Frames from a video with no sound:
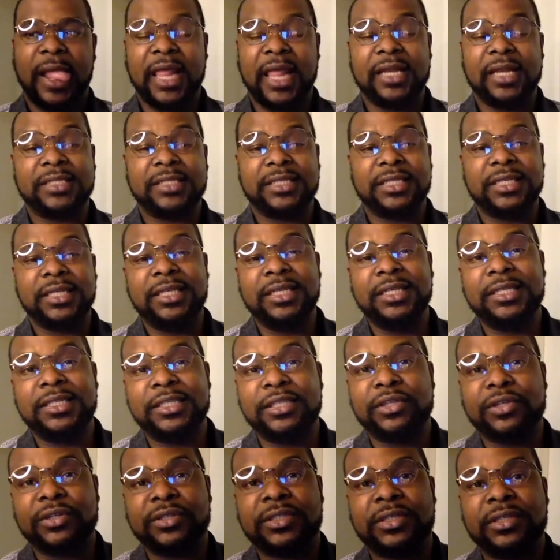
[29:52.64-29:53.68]
and it's
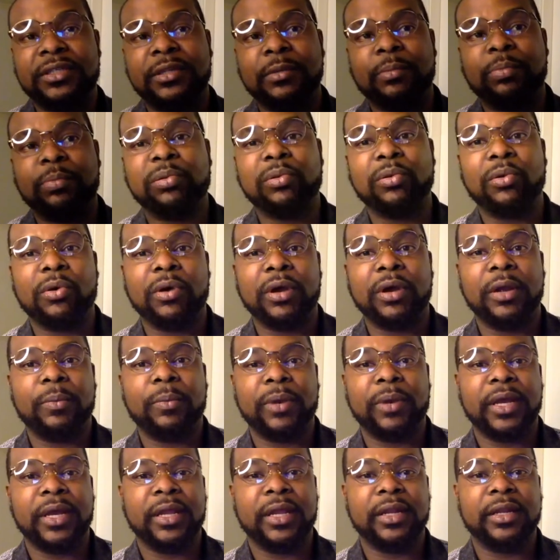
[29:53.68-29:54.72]
easier to deploy
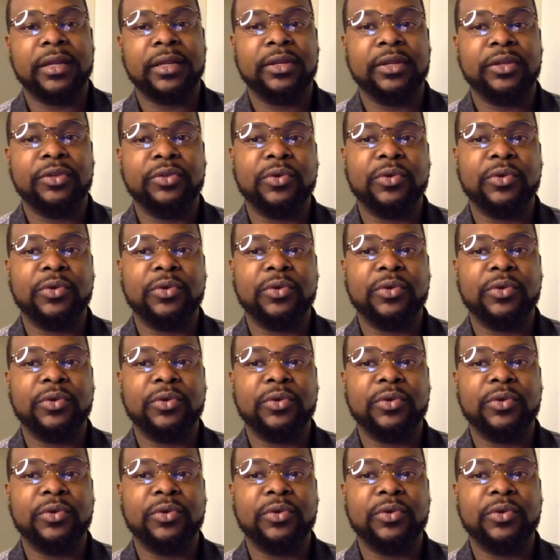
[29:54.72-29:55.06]
when